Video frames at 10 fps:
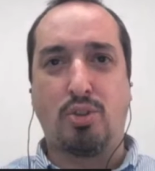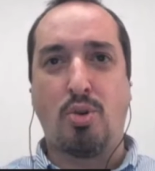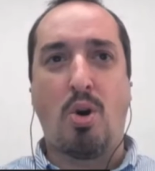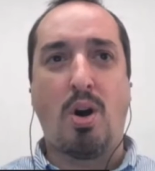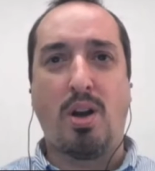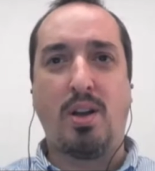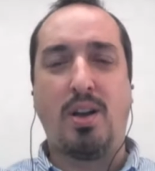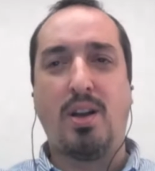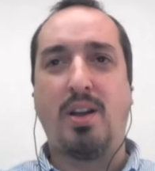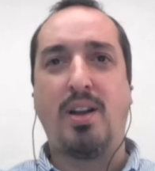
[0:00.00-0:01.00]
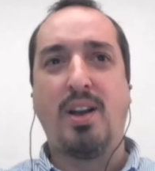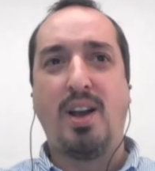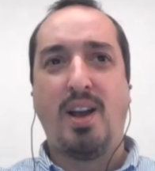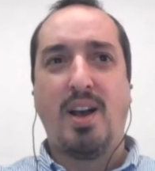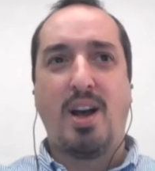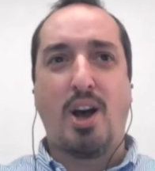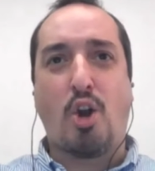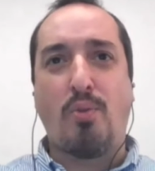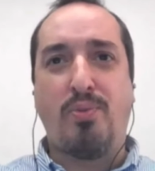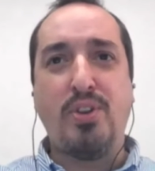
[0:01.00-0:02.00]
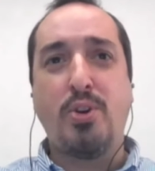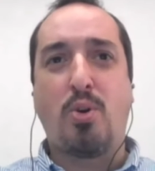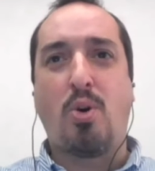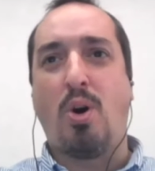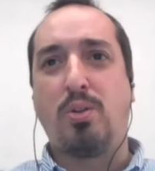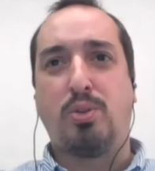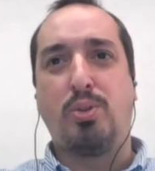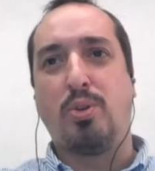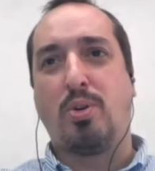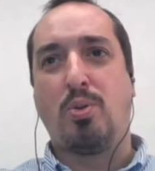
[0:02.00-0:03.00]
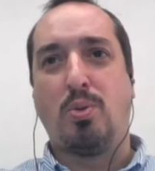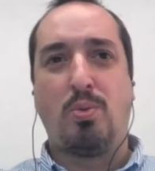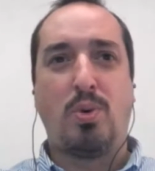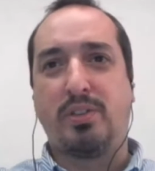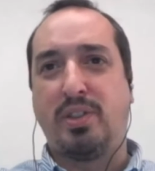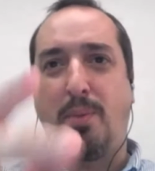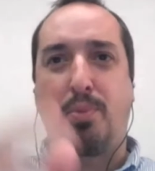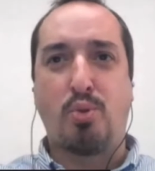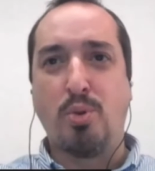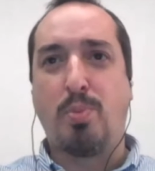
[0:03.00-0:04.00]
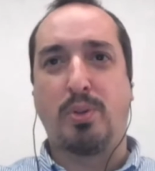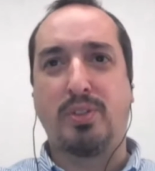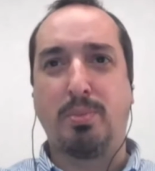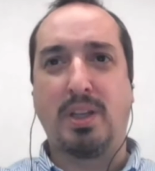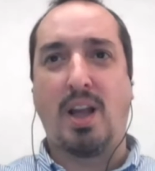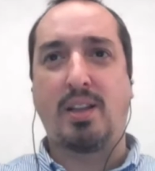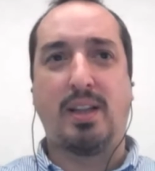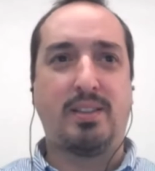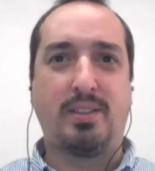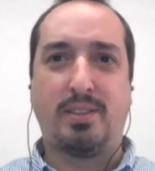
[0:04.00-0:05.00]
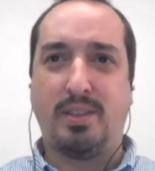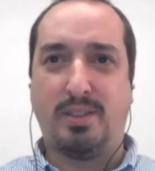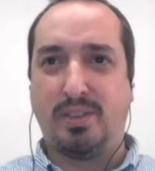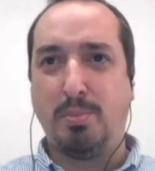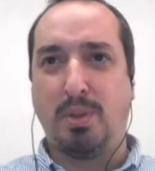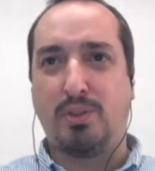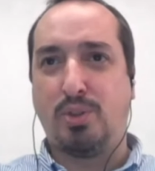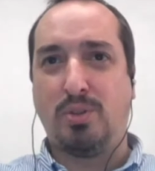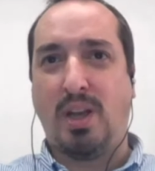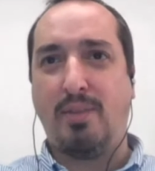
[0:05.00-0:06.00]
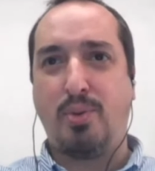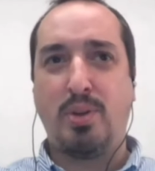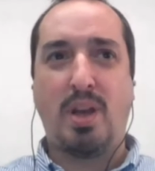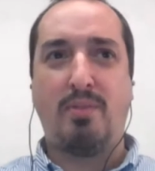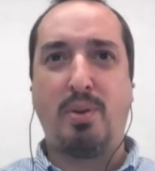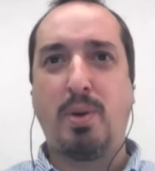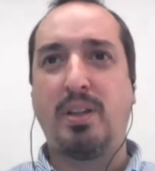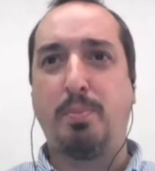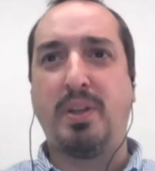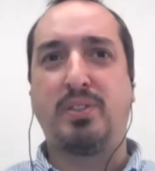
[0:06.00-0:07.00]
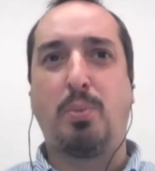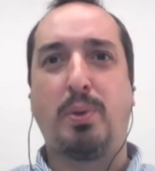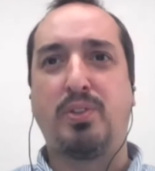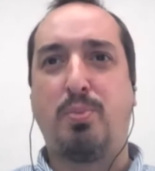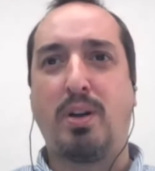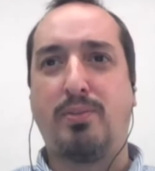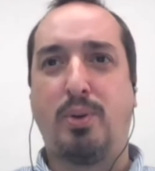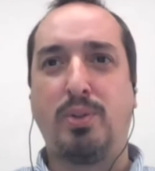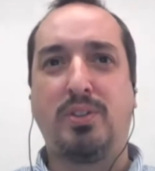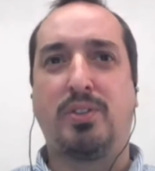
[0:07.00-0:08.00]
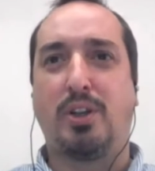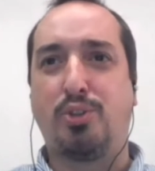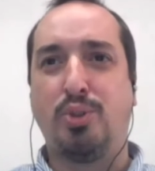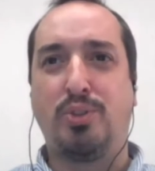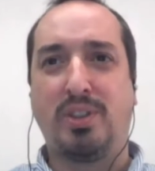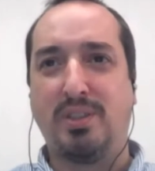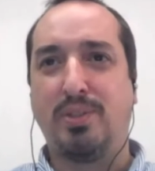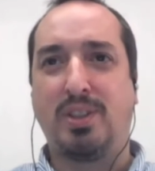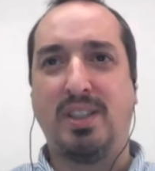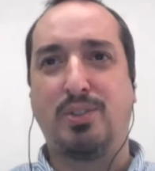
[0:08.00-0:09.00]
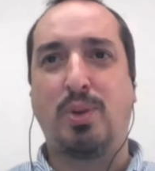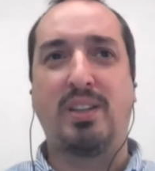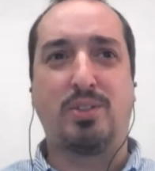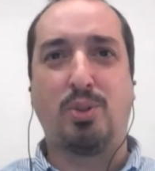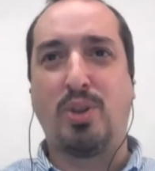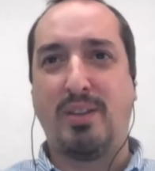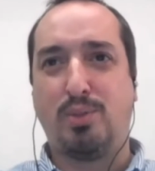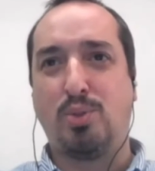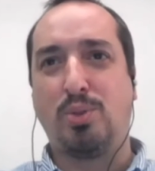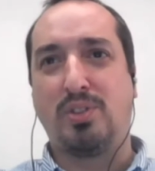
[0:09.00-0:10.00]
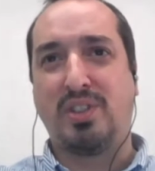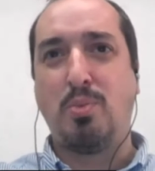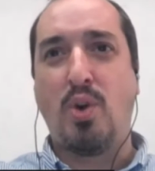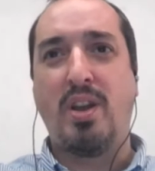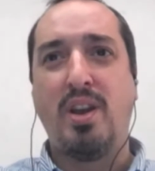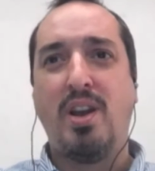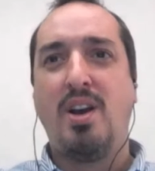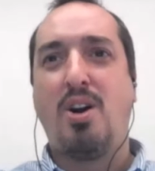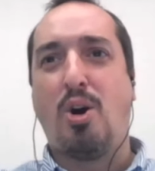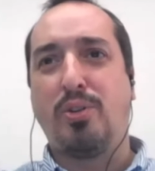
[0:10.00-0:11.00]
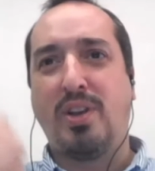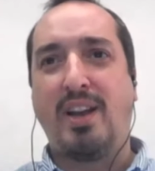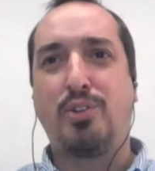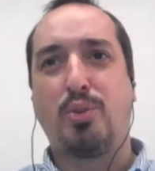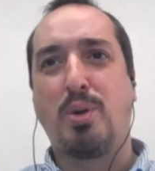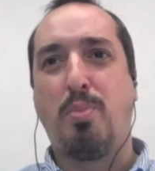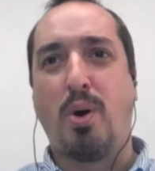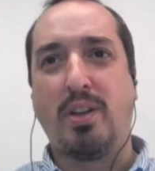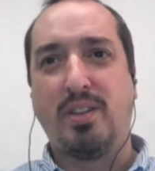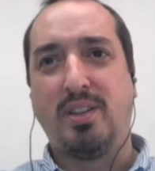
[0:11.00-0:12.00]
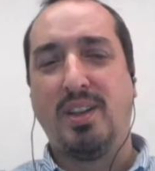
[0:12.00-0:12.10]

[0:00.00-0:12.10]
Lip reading: draw a video call to your WhatsApp group or something like that. It's seamless. Everybody picks up a smartphone and starts using, even kids, right? So you have to do the same way on the answering point,